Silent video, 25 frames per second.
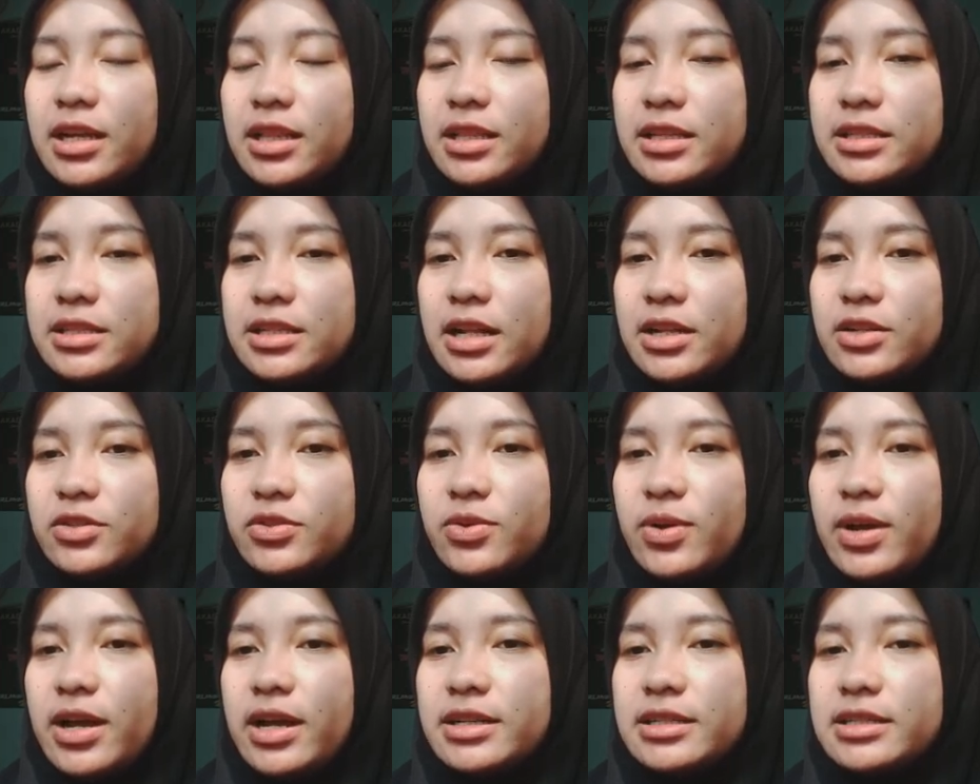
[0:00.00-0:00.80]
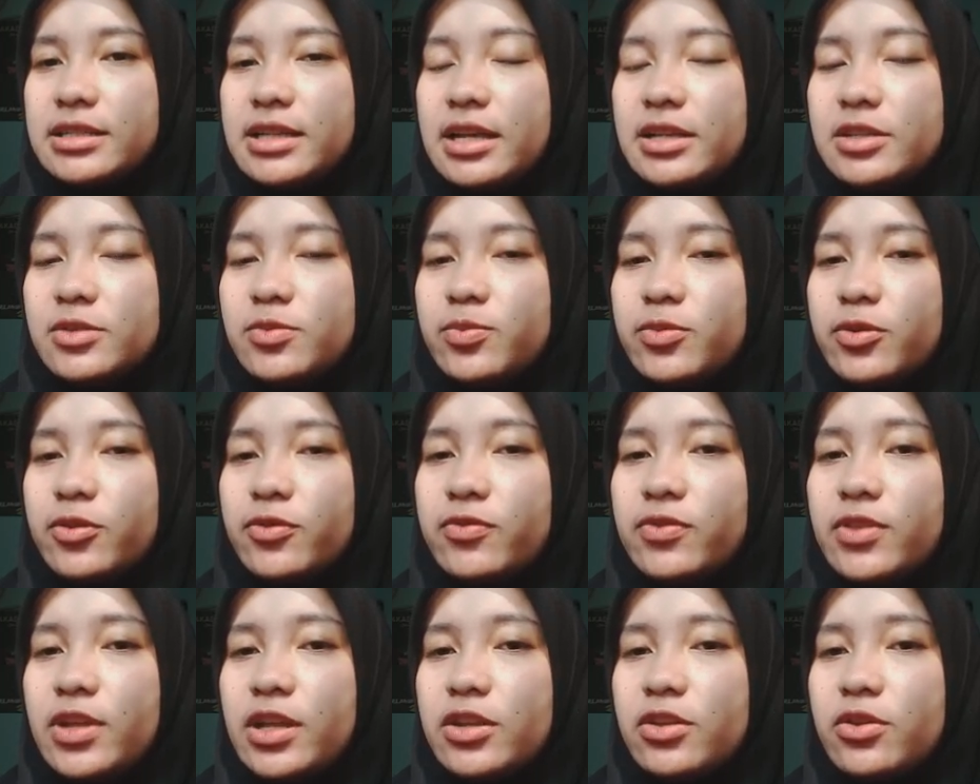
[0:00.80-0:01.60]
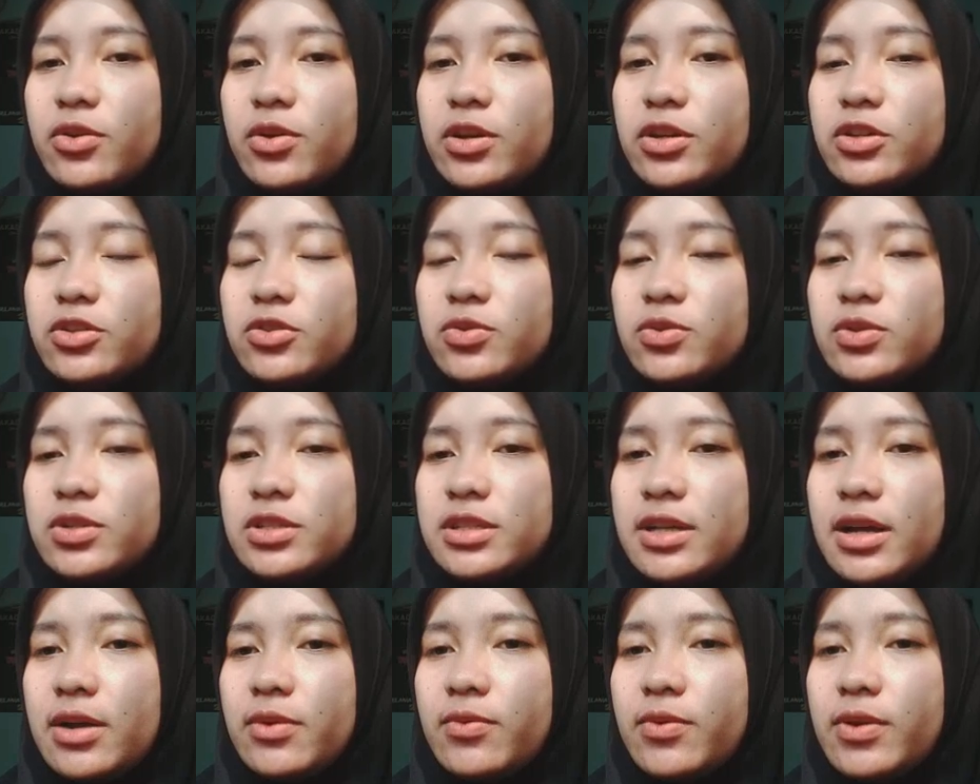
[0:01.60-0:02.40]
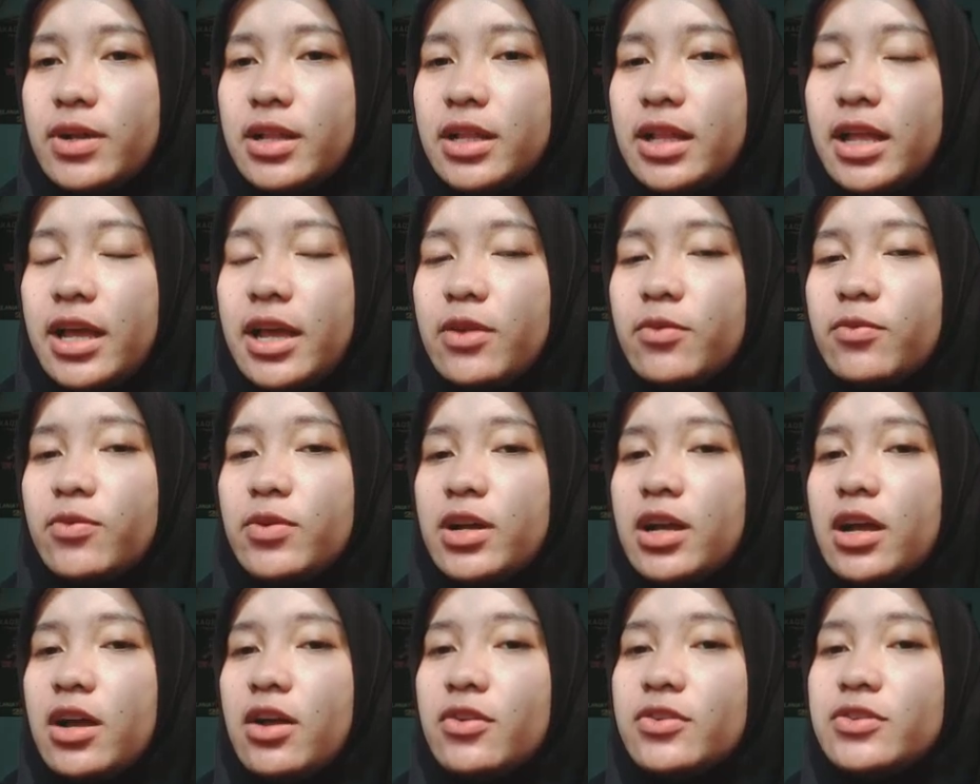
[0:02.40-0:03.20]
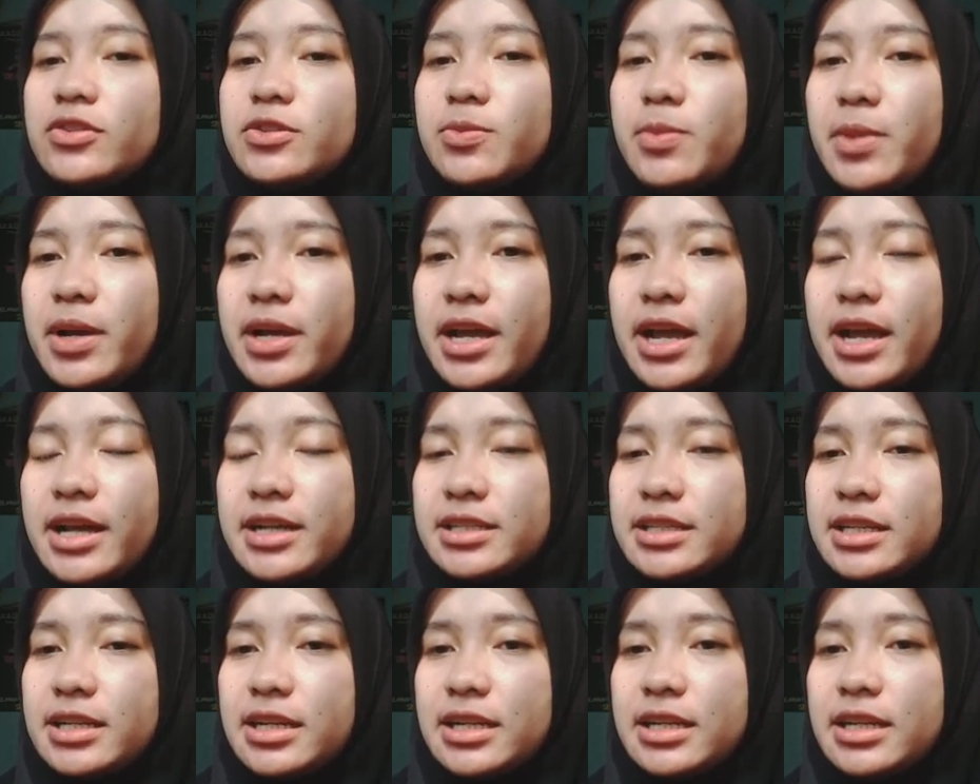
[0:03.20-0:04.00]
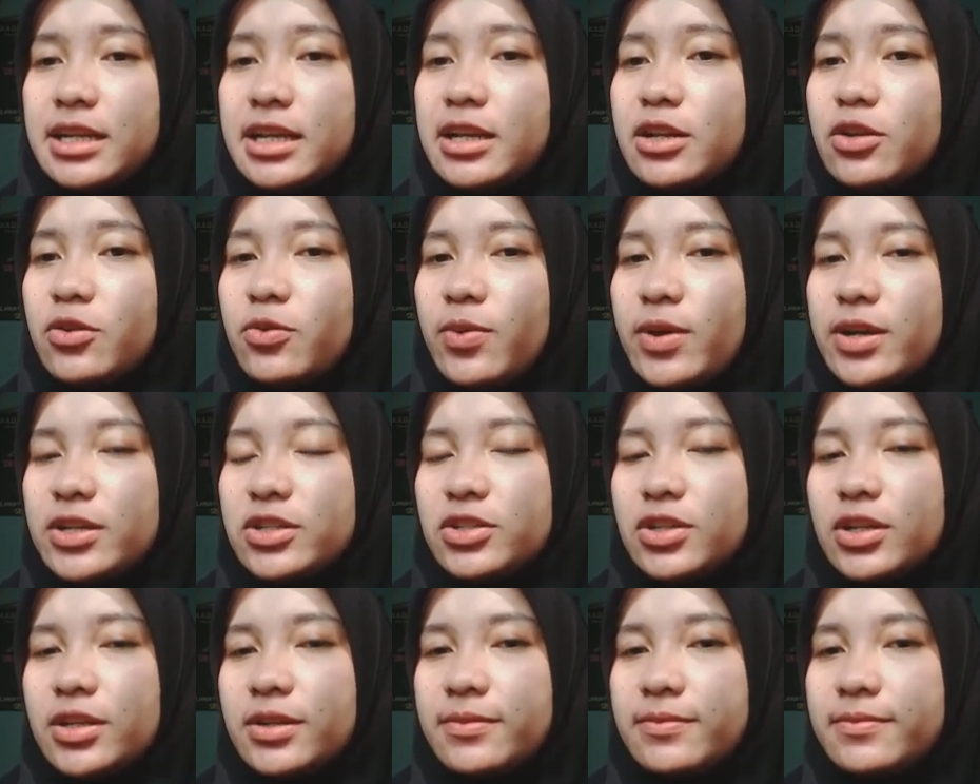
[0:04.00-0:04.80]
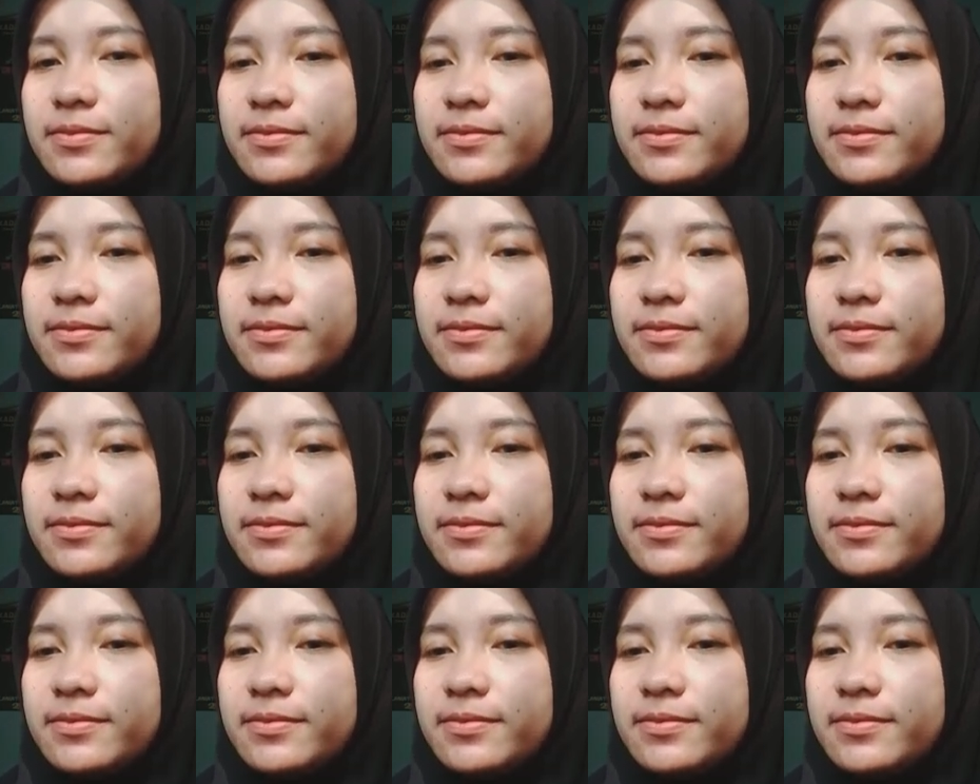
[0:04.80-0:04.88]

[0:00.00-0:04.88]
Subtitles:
This also acts as proof that your injuries are real and were caused by accident in question.